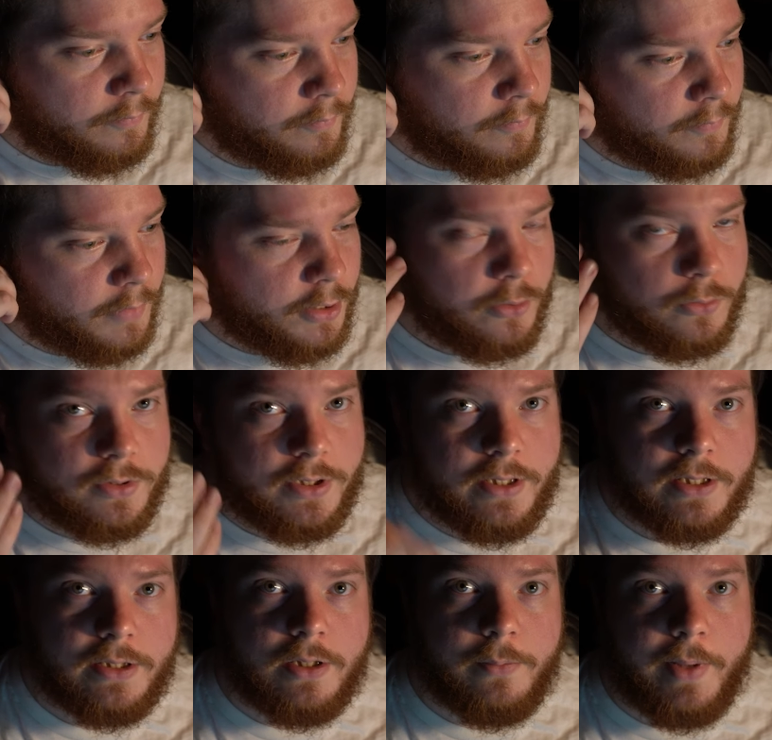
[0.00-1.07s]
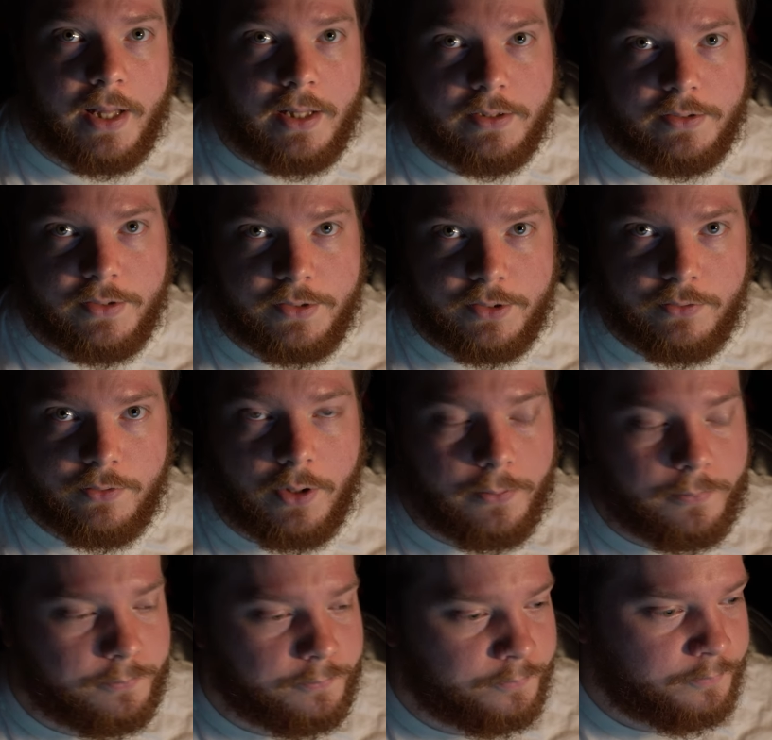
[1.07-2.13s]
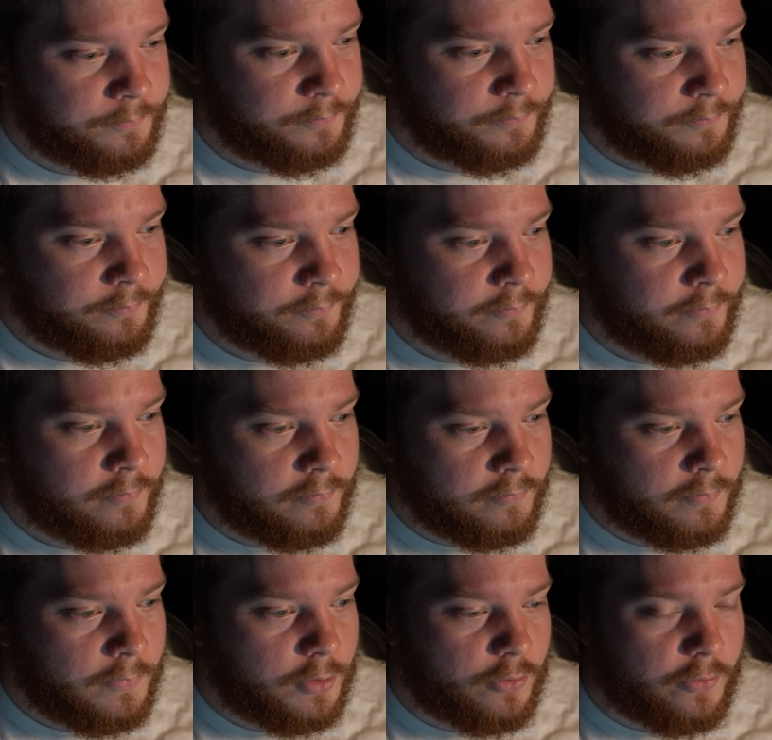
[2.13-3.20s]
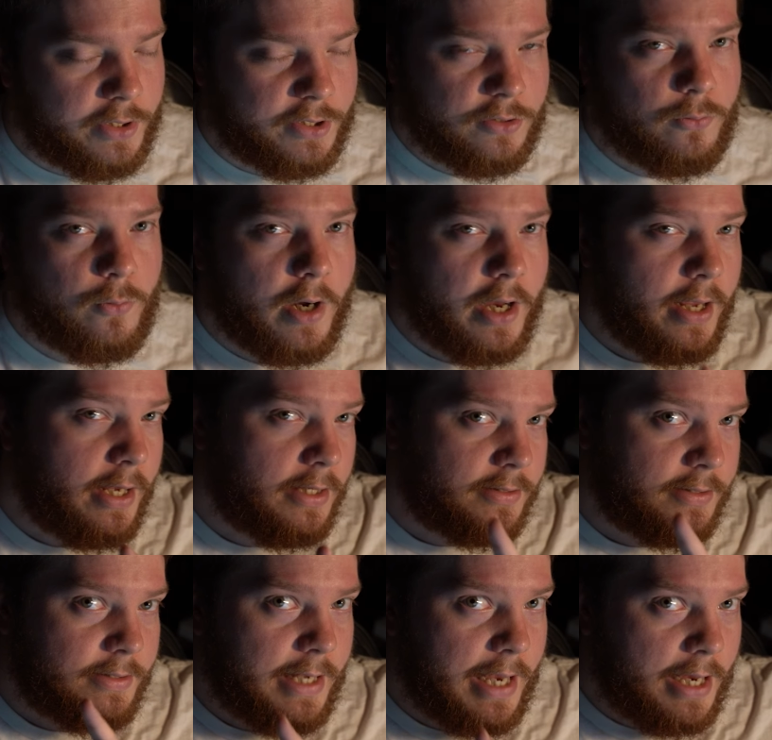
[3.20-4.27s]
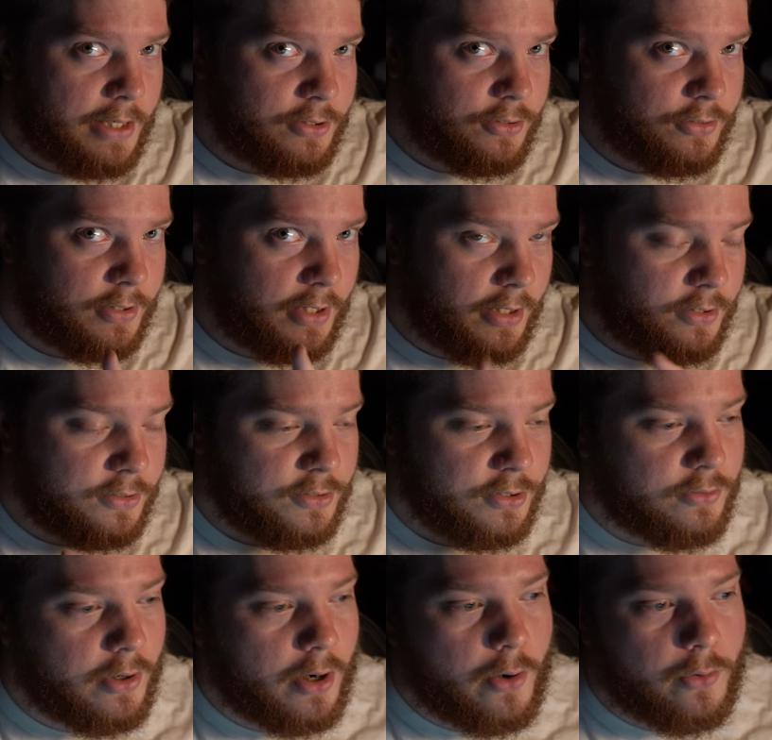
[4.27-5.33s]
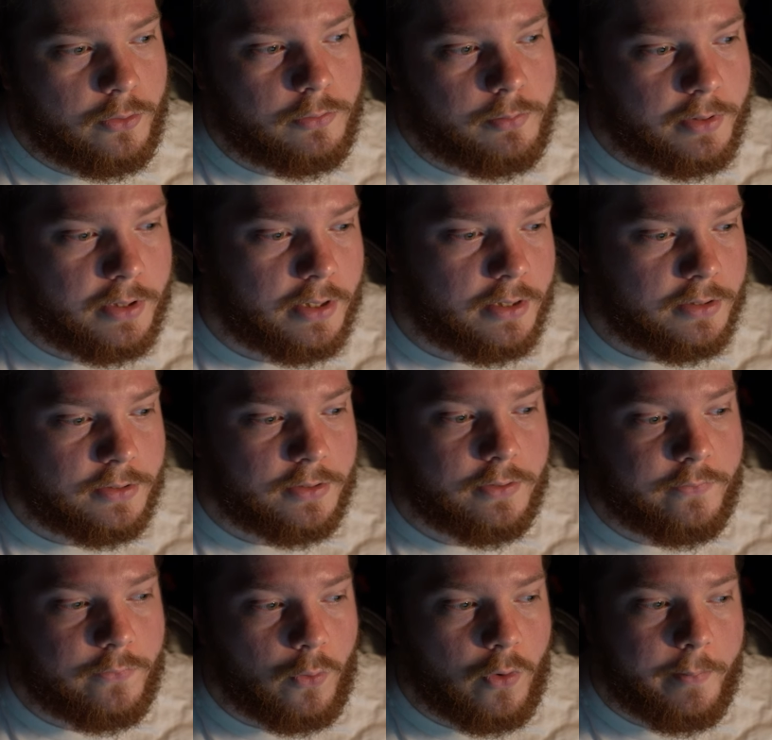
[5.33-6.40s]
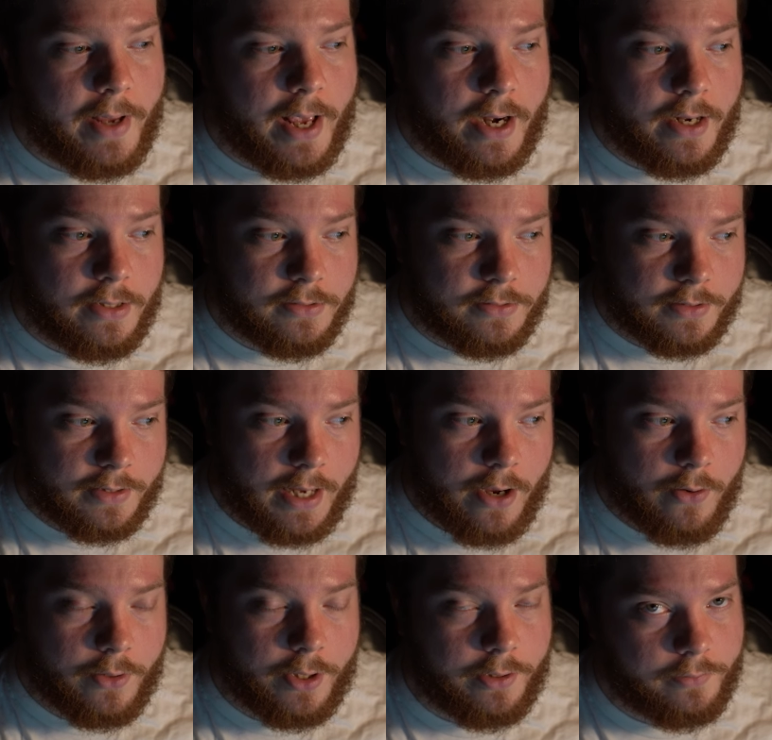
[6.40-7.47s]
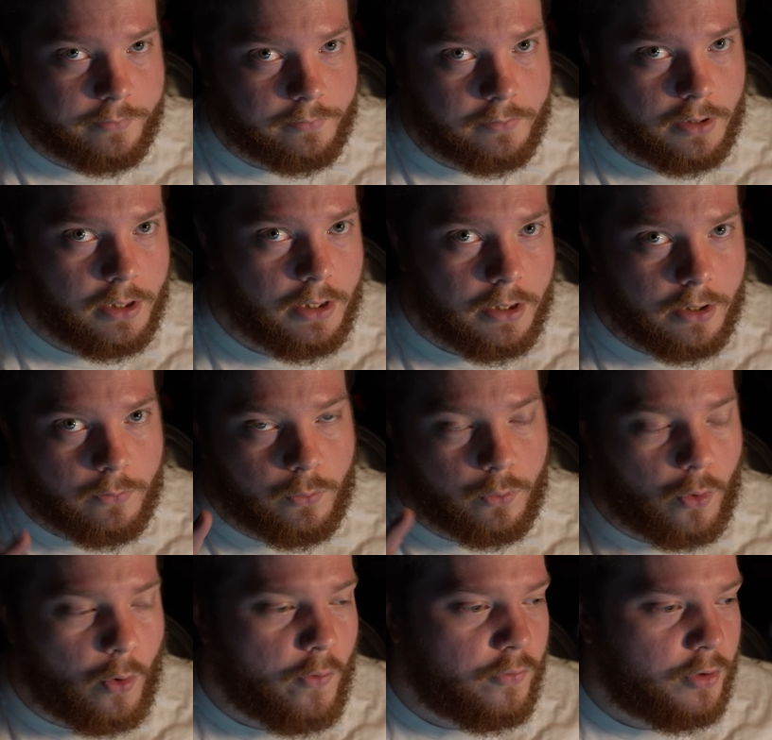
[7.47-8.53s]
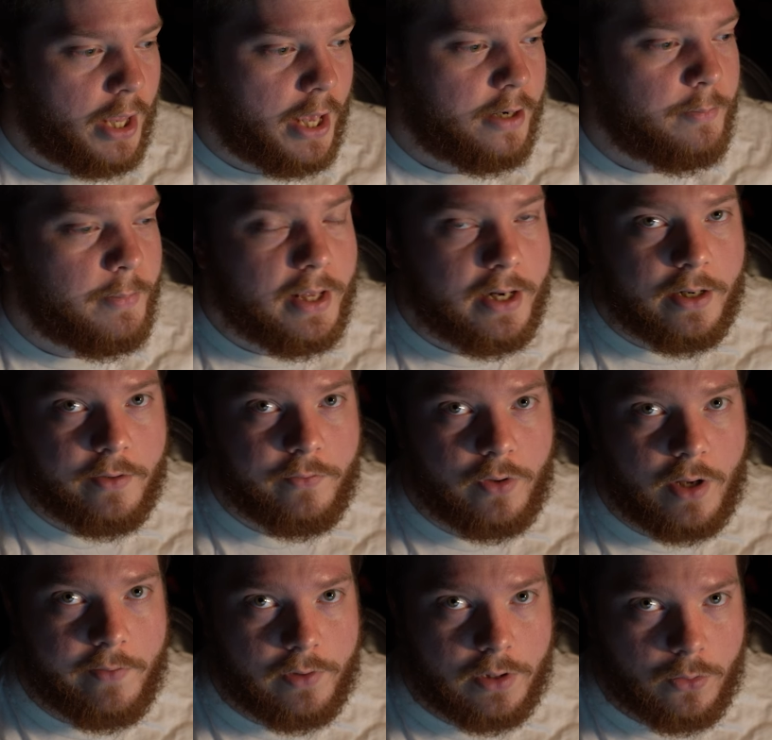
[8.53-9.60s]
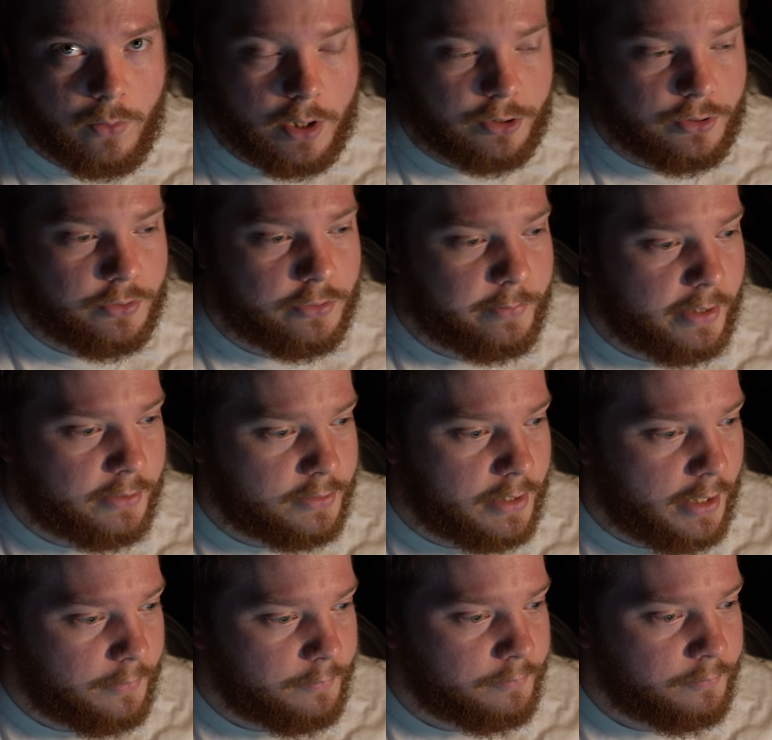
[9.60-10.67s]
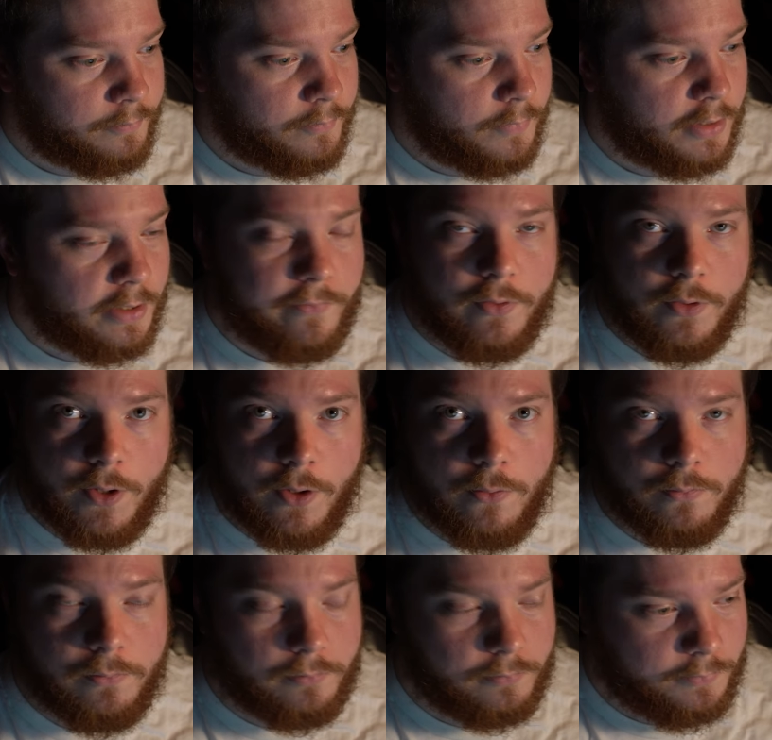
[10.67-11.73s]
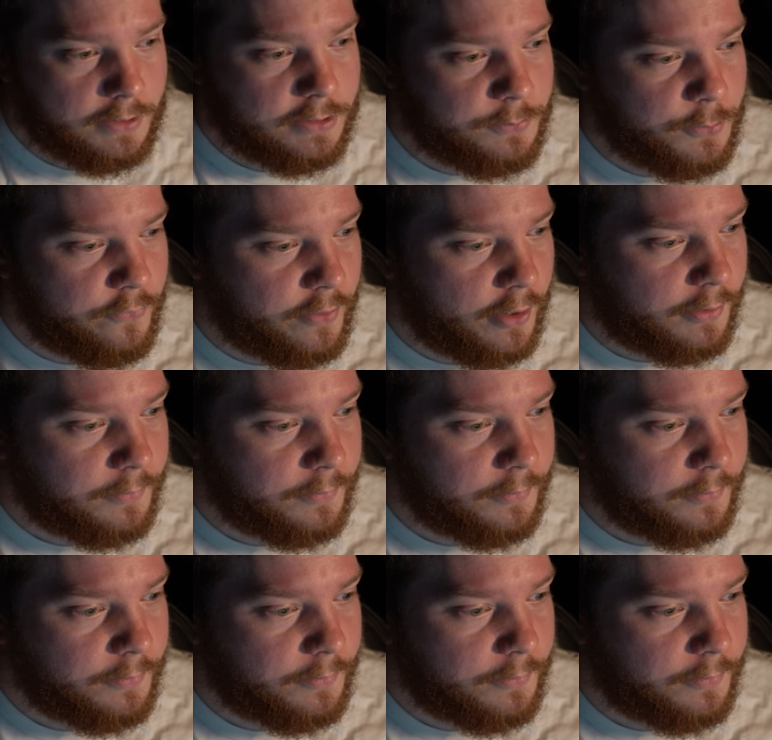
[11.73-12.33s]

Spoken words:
and you'll see that the balance is 0. The reason why it has the dash instead of the 0 is because the formatting is accounting. We'll go over that in a minute if you have any questions about that. And if you don't, let's move on.